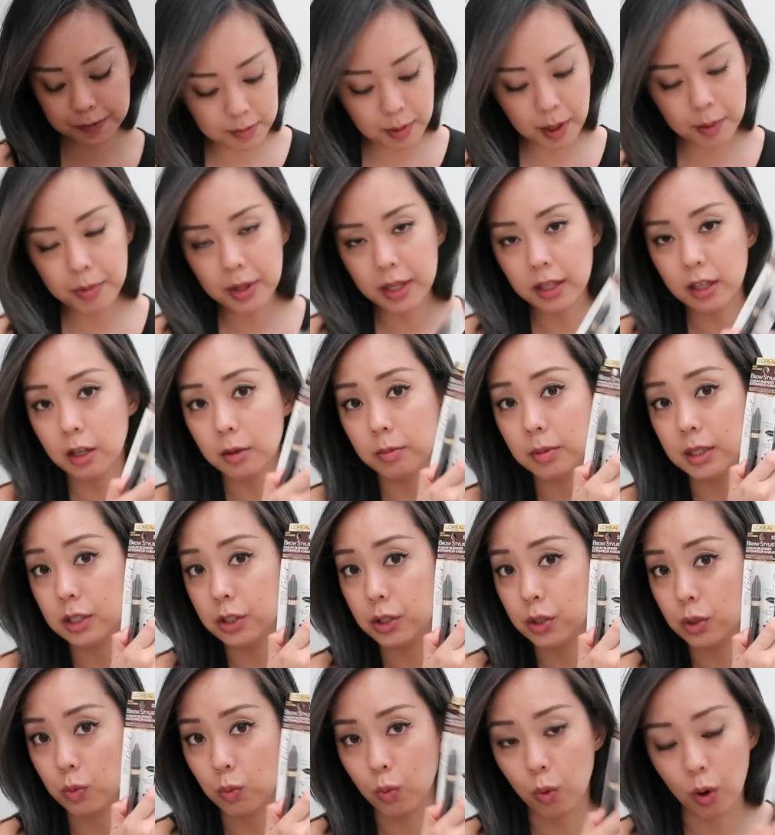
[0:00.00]
This might be a little bit
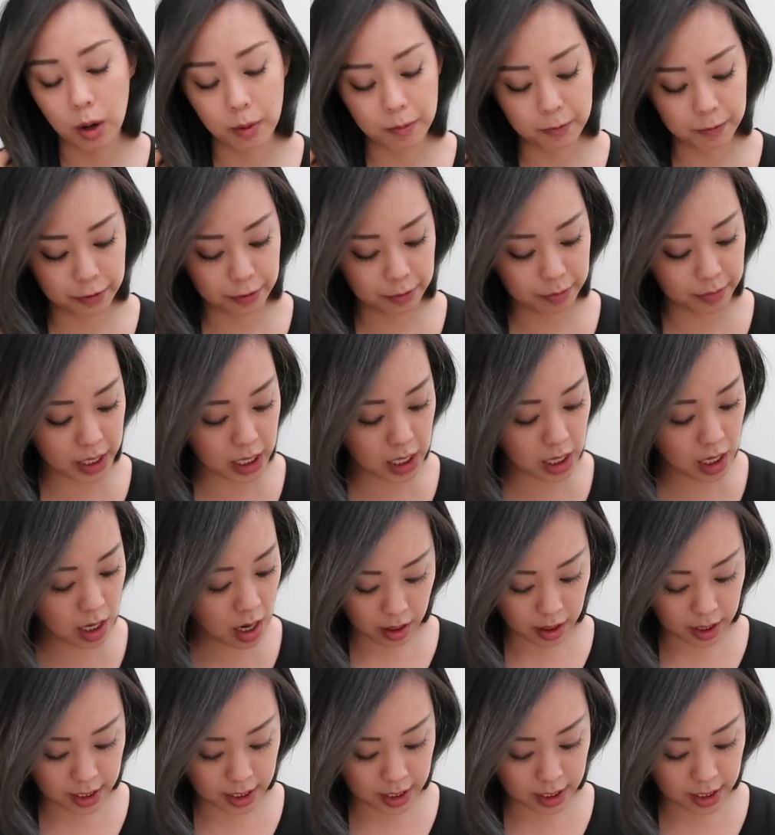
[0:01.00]
too warm for me.